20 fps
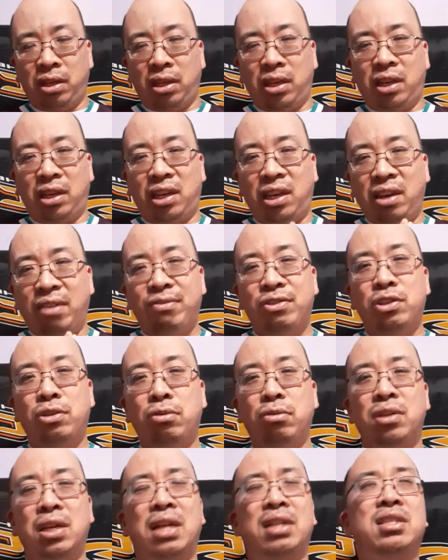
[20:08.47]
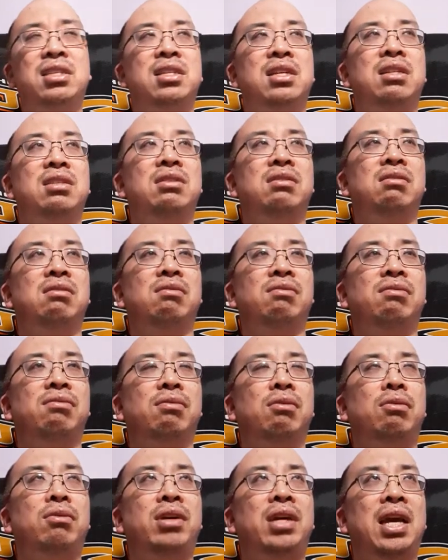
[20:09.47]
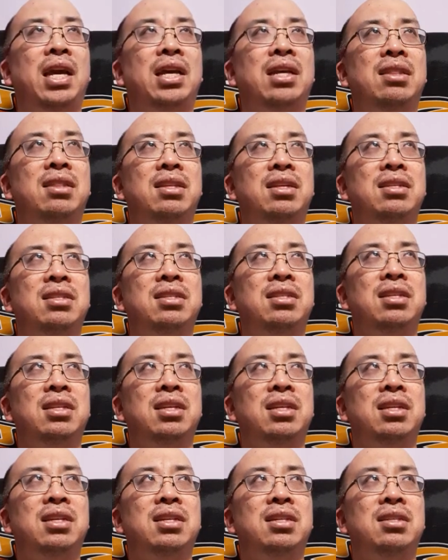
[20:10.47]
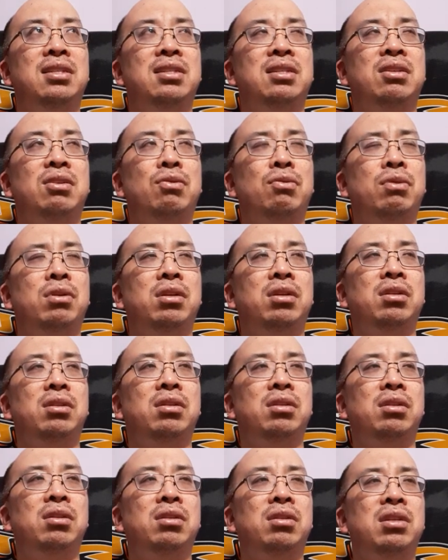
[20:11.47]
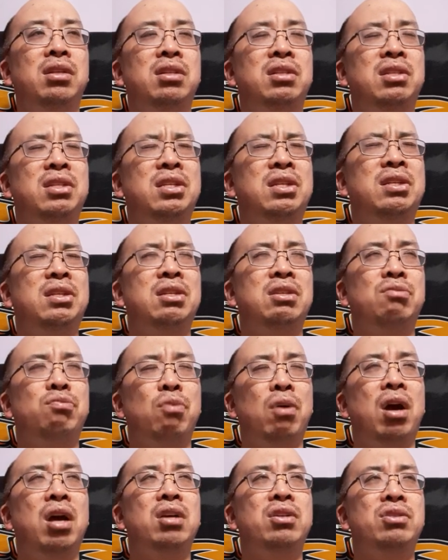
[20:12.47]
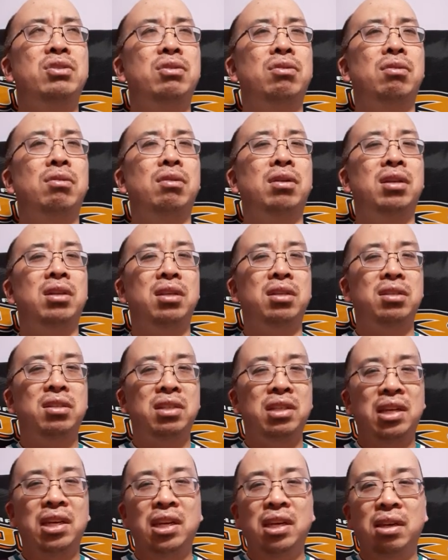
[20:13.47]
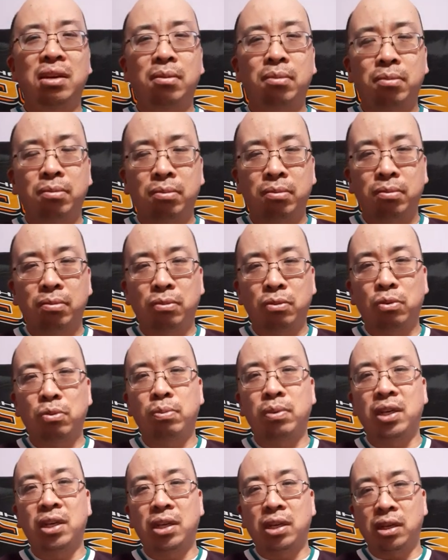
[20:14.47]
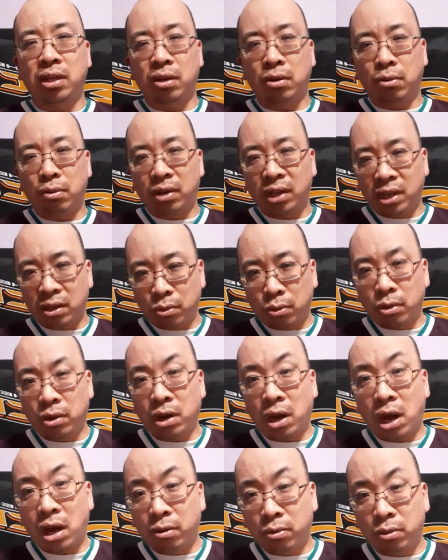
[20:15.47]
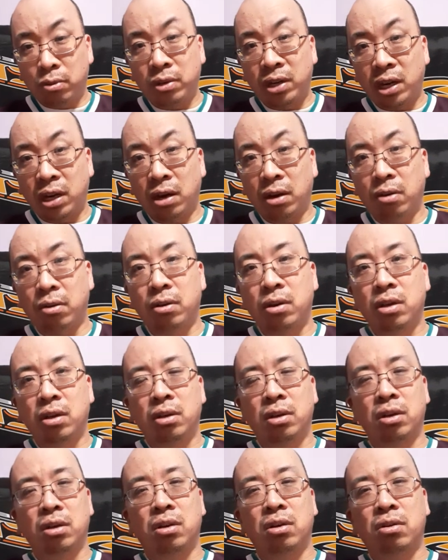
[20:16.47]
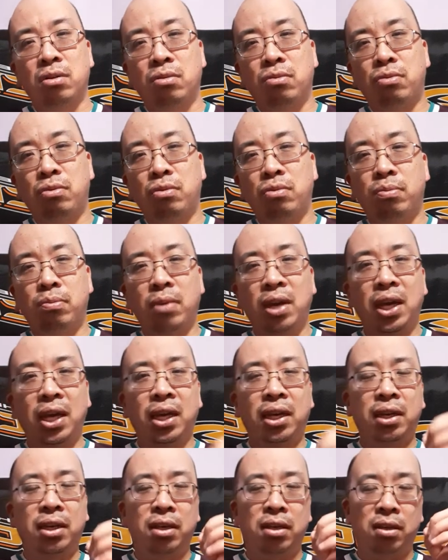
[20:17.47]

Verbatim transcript: it gives you that sense of, okay, this is going to, this, this roster and this team will be going into our inaugural year, will make